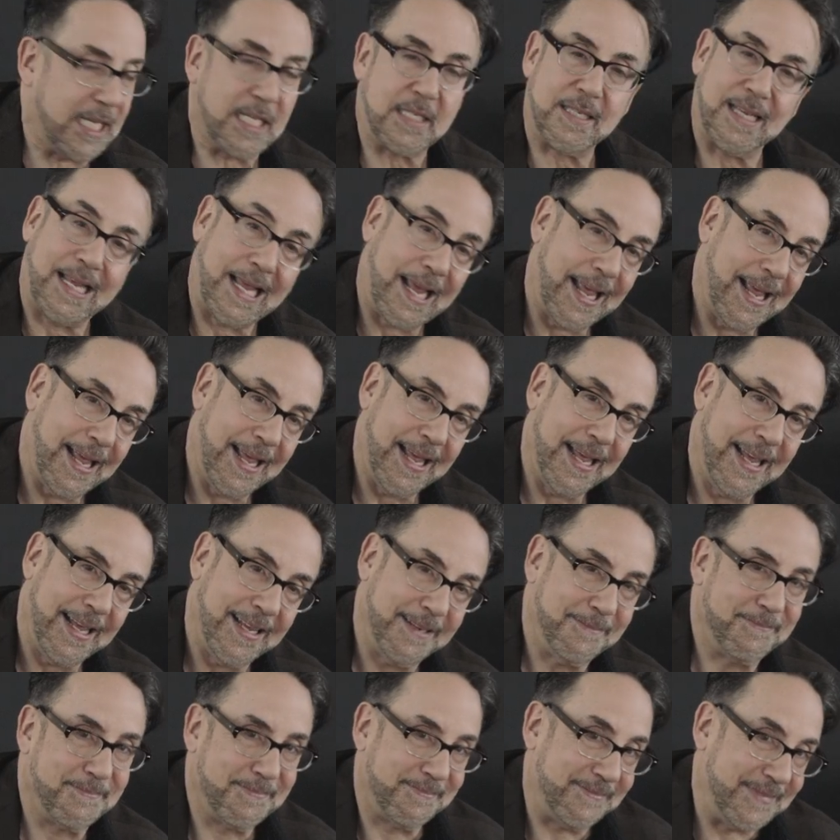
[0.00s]

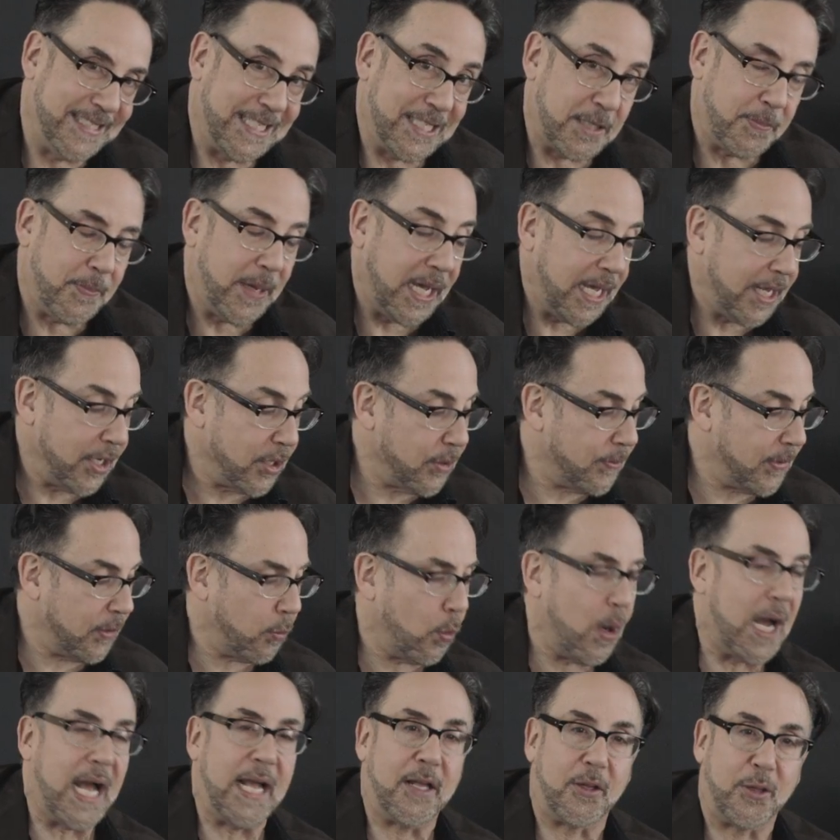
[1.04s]
that's minor, but
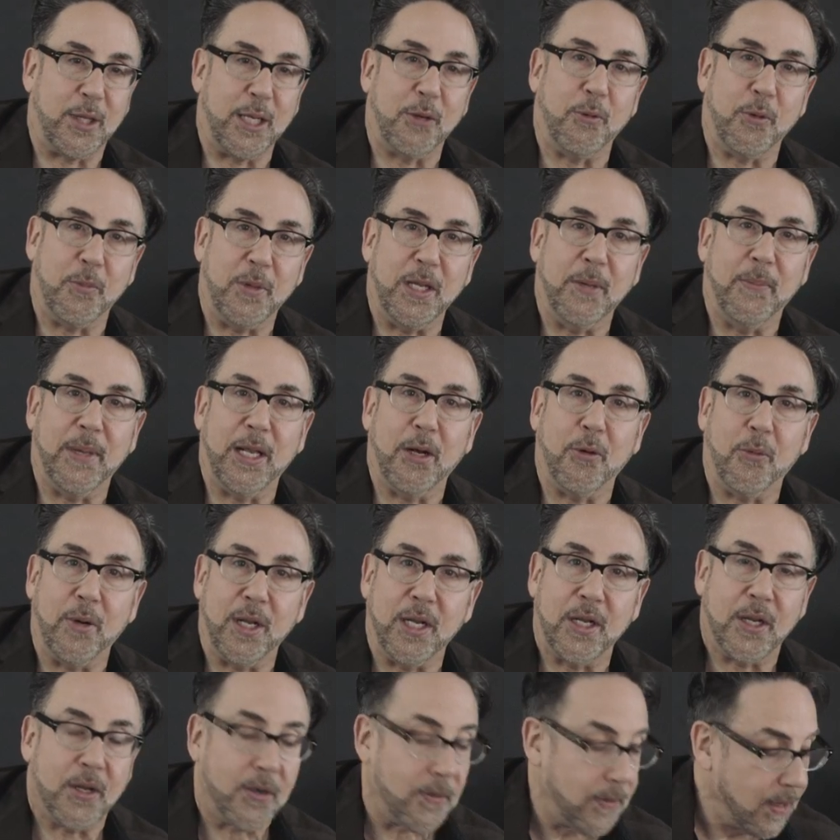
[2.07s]
Wild Thing would be a better way
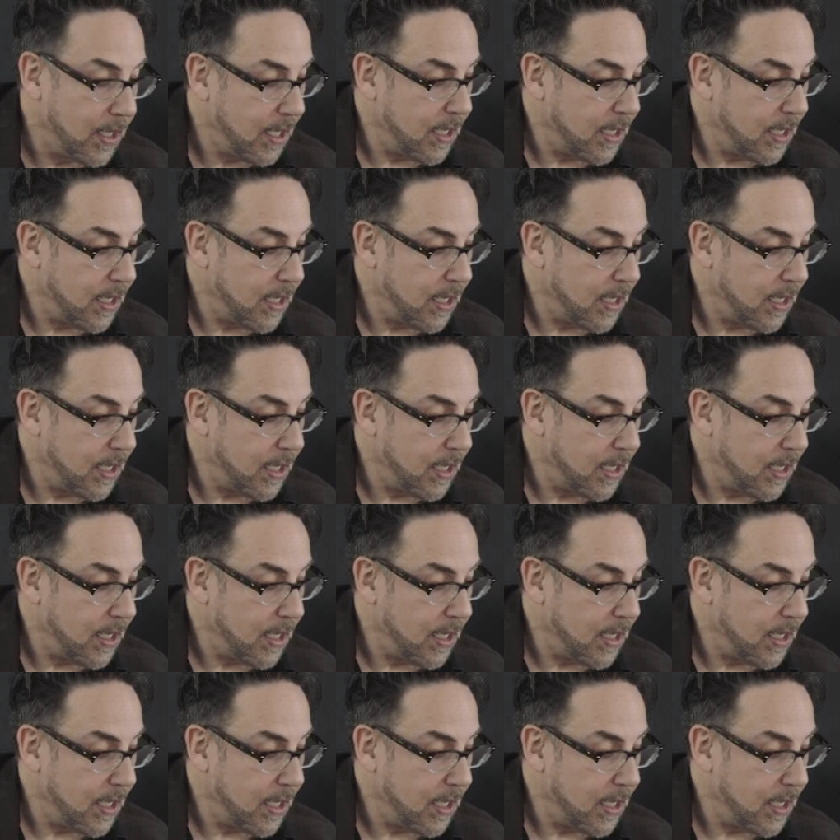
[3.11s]
to go.